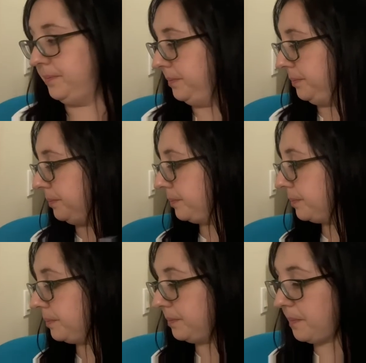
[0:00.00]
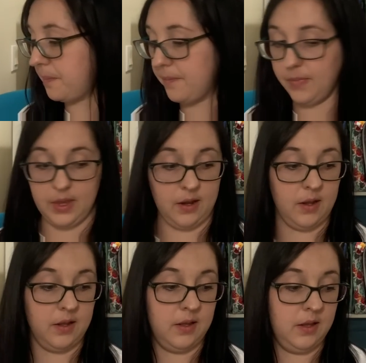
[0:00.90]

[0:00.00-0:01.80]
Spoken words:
[no speech]